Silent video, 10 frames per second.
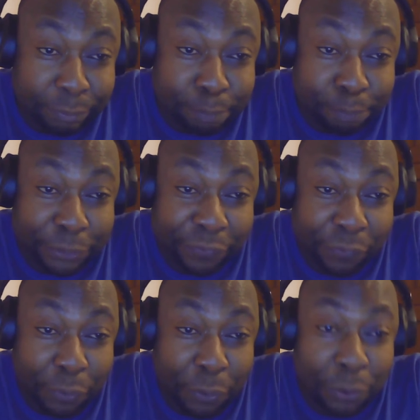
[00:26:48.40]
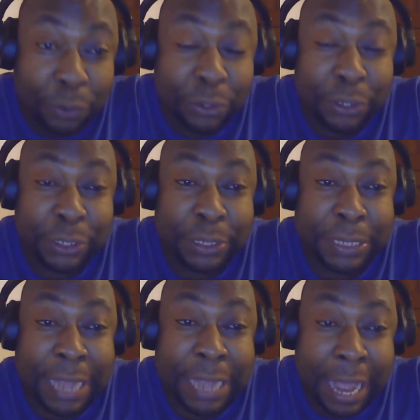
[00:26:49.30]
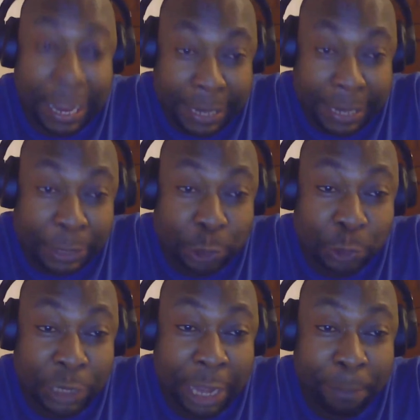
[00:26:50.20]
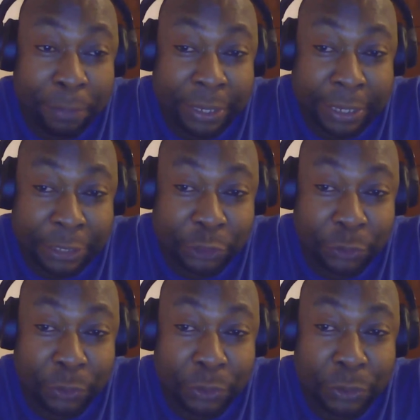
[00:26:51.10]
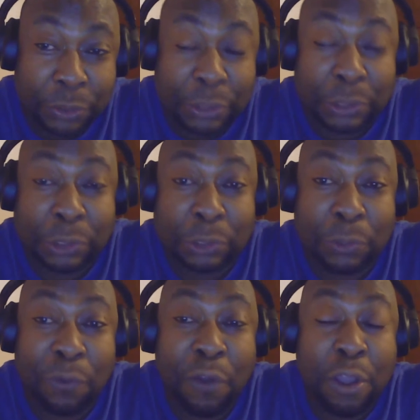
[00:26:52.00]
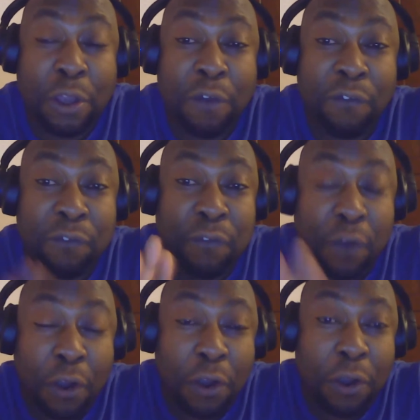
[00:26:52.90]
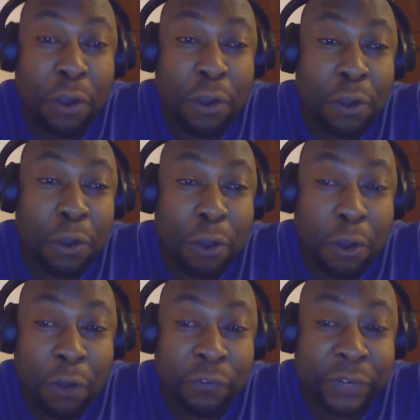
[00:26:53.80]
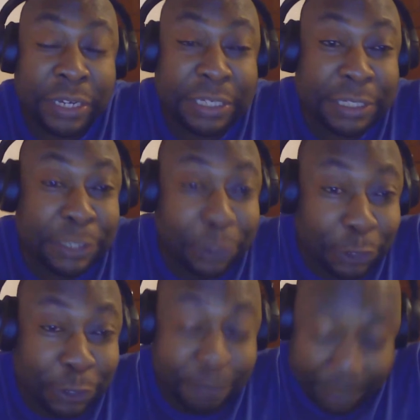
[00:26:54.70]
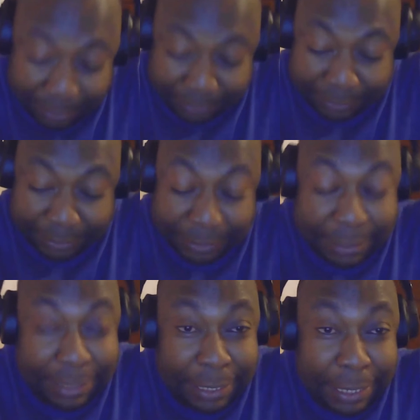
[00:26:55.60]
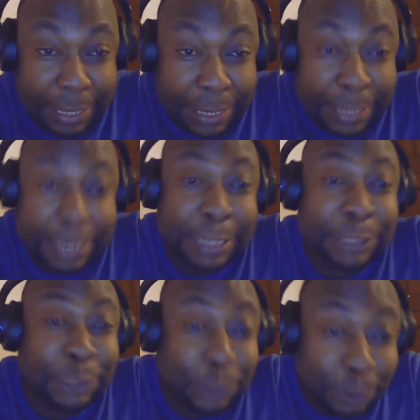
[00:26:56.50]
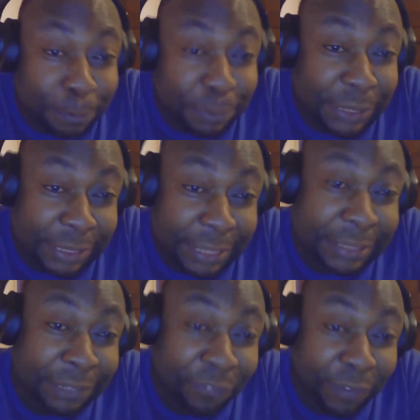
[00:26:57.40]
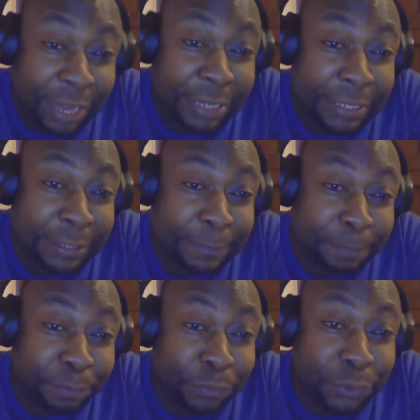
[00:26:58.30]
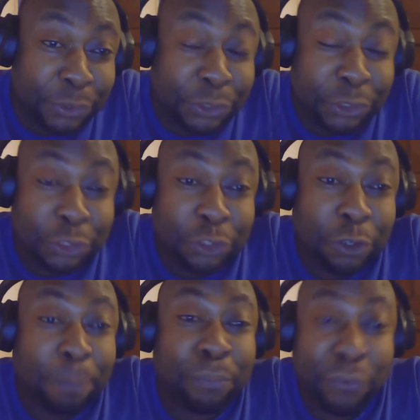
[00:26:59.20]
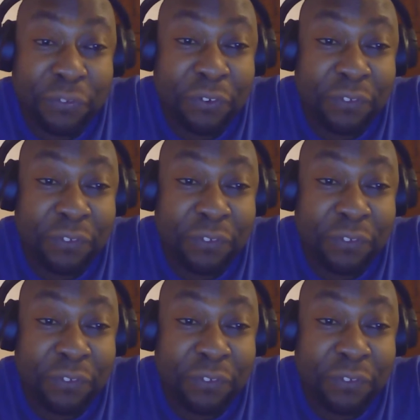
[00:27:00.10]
before they are added to the application. So 4 of these documents need to be certified. Your proof of